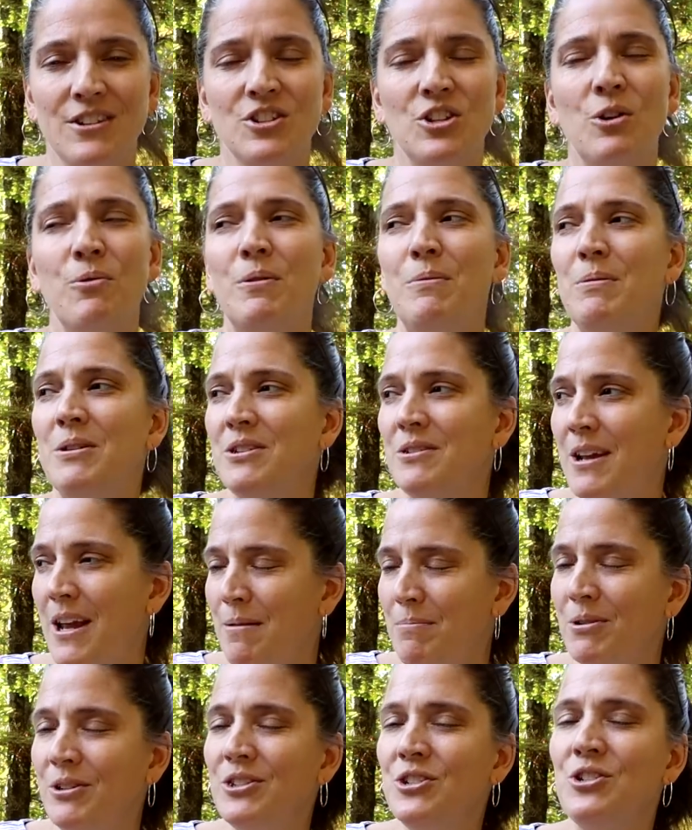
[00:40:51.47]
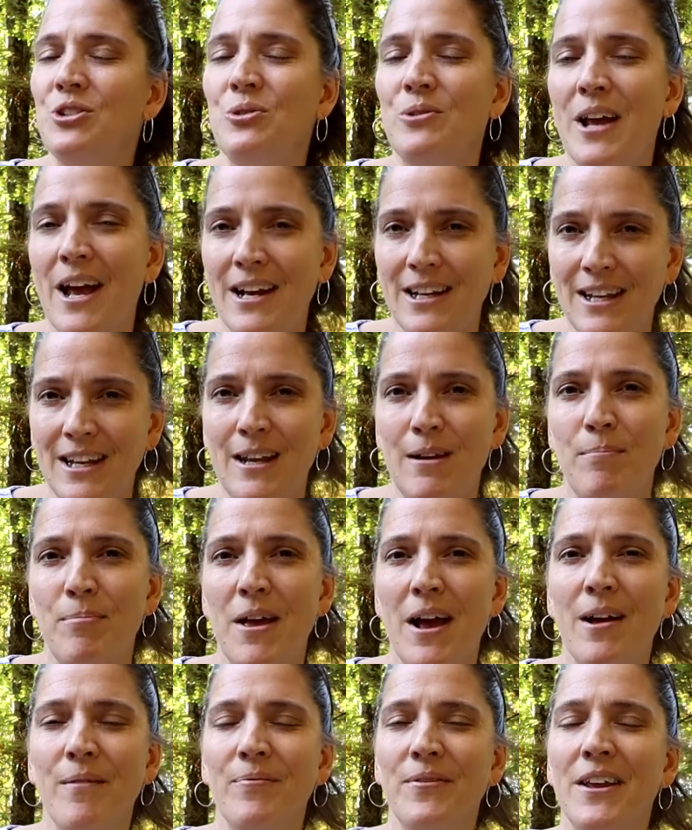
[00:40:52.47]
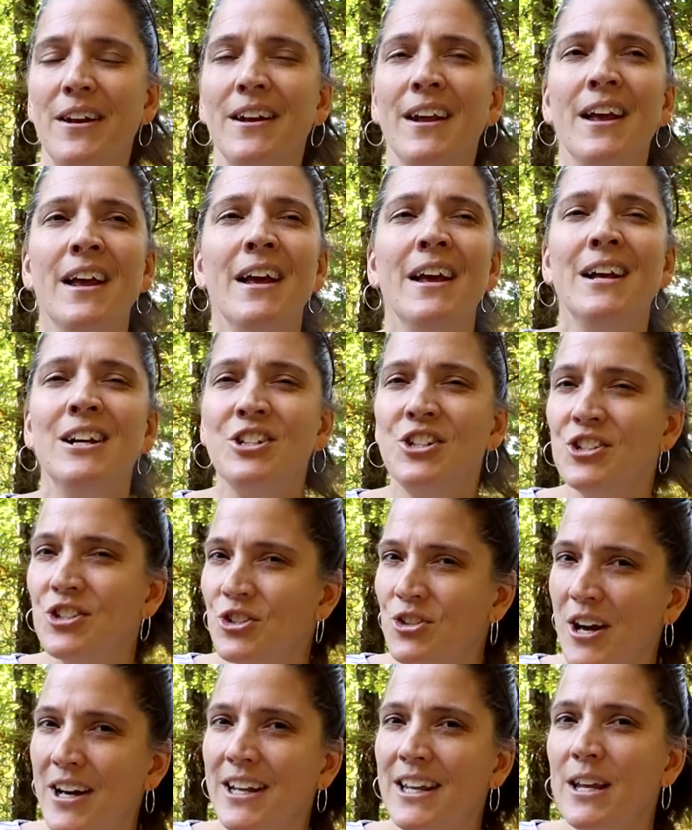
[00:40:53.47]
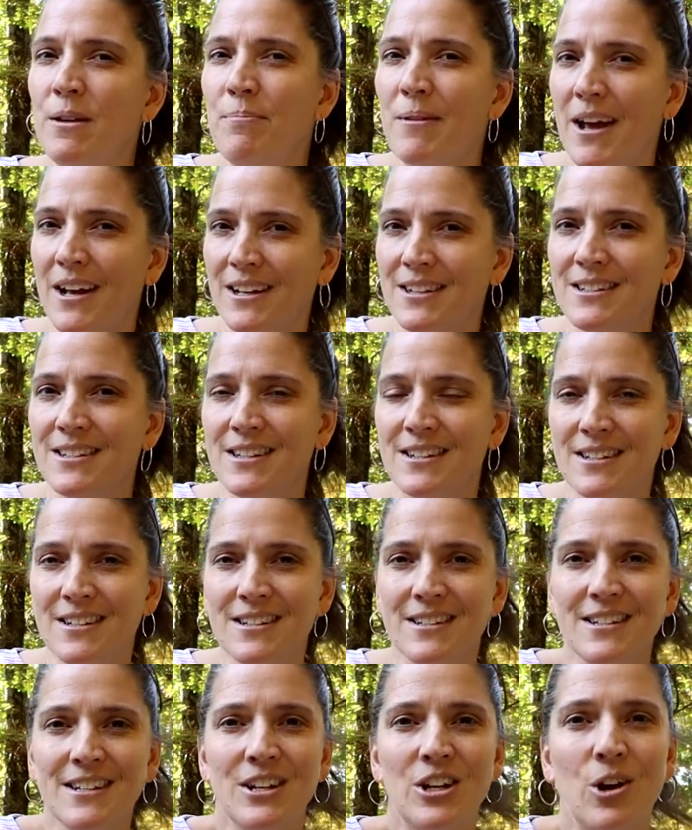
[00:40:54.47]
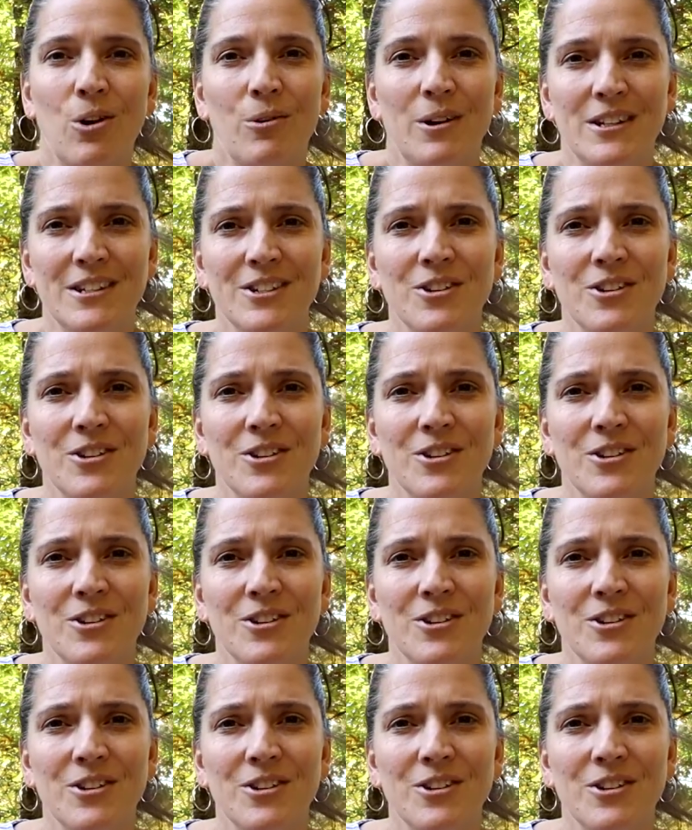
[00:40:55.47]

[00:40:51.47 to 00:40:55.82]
So we've been able to do that and keep that, and then just try to keep that consistency going.